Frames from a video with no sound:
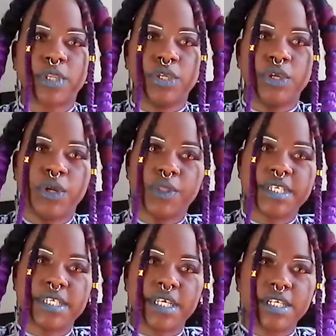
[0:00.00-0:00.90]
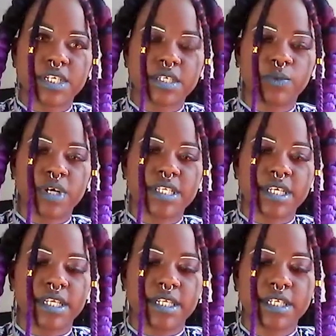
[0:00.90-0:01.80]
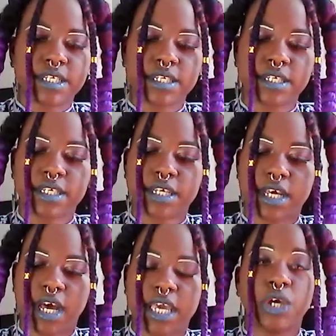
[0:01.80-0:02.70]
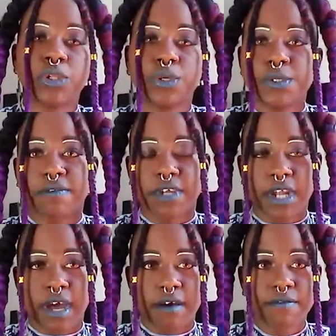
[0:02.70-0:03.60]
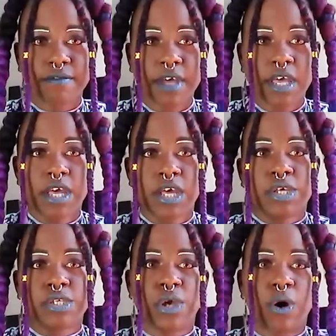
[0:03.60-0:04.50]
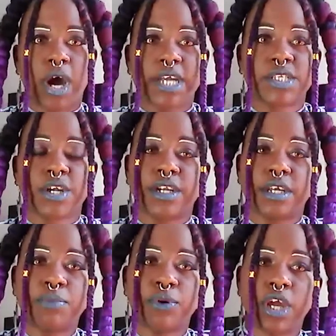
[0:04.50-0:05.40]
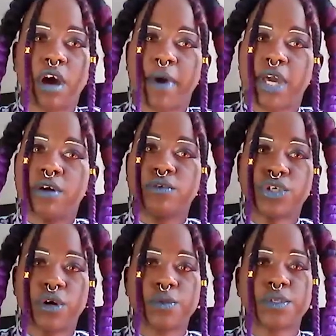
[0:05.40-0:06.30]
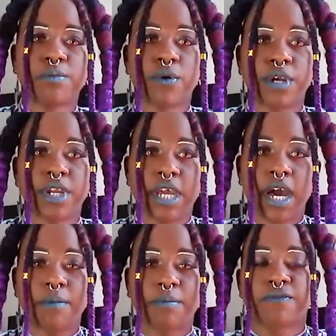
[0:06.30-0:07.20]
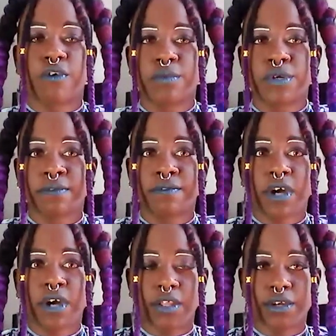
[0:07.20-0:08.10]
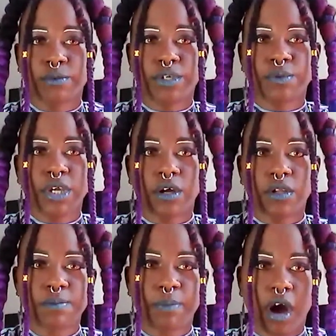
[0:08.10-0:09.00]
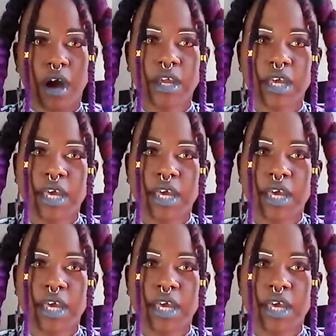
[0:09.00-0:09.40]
the scene just wasn't inclusive enough. So I started putting on my own show supporting performers of color, which we called SPOC.